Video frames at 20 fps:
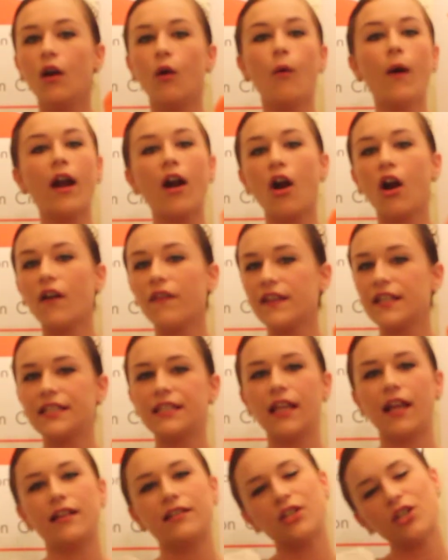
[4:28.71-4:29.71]
where are these
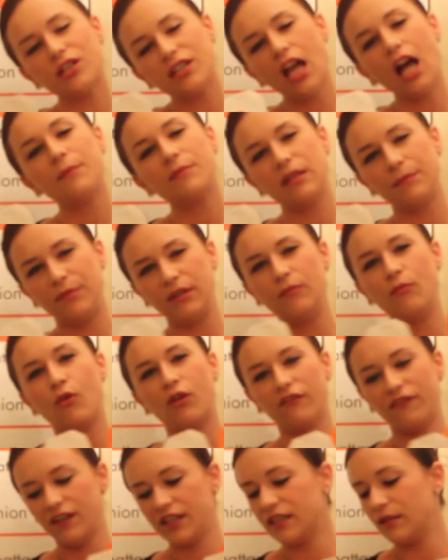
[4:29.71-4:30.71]
things? It just helps it be
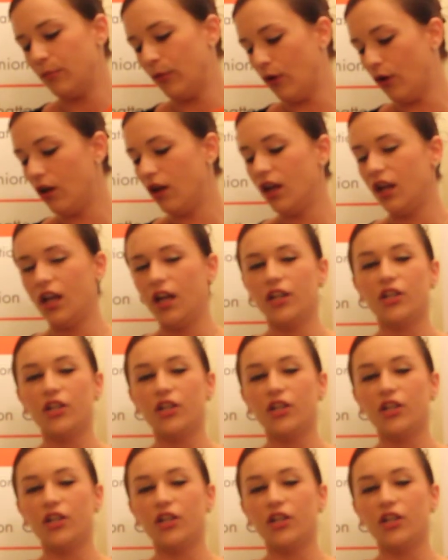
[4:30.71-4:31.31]
more visible.